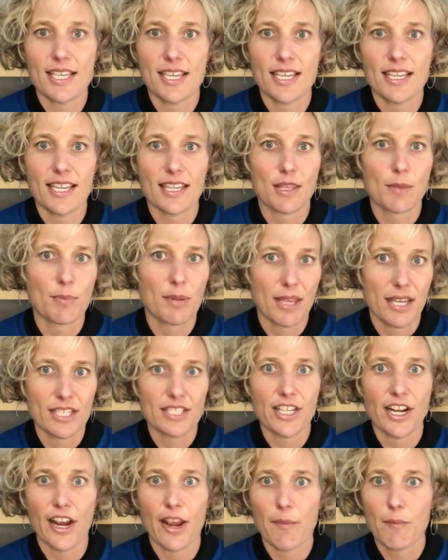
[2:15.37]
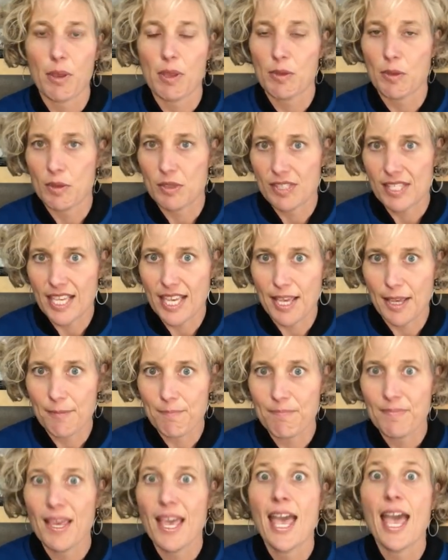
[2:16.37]
seeing at the planetarium and
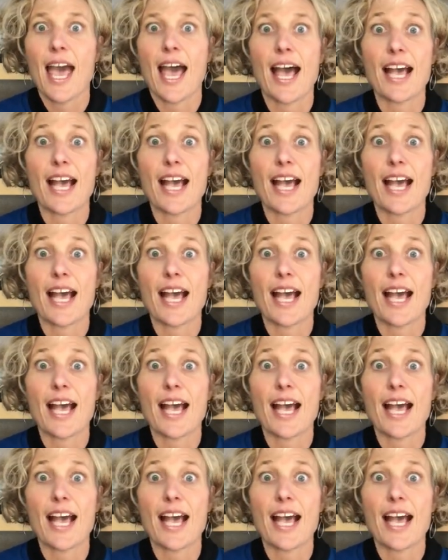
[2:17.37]
museum,